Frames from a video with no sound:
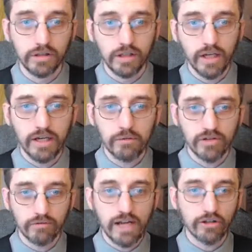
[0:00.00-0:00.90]
and it was a
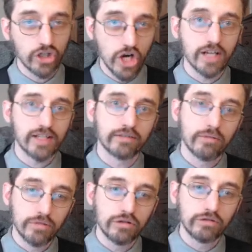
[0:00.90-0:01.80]
rather costly
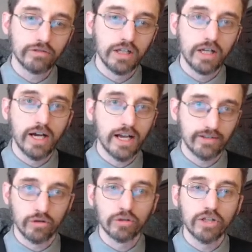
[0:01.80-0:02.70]
move. I
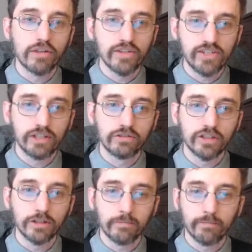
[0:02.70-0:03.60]
sold all the
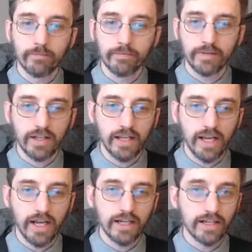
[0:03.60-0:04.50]
silver,
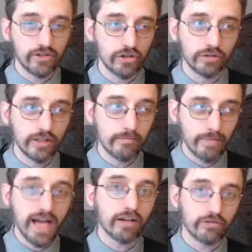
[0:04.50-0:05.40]
and I sold it
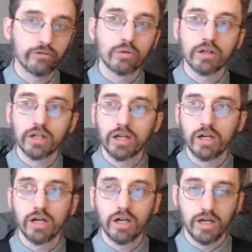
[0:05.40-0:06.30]
back for
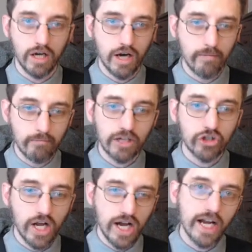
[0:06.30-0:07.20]
a much
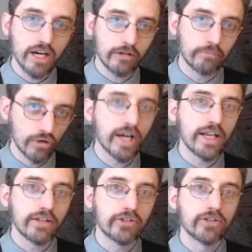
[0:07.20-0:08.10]
higher
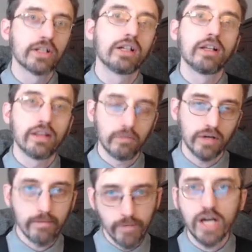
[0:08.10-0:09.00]
price than what
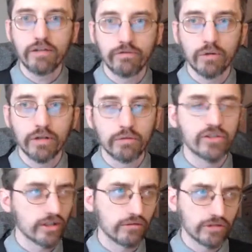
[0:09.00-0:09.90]
I bought it for. There was
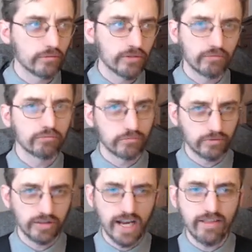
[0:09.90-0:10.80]
some
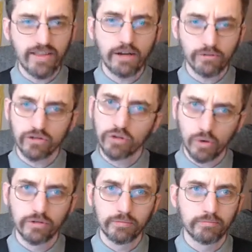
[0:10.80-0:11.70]
10th ounce gold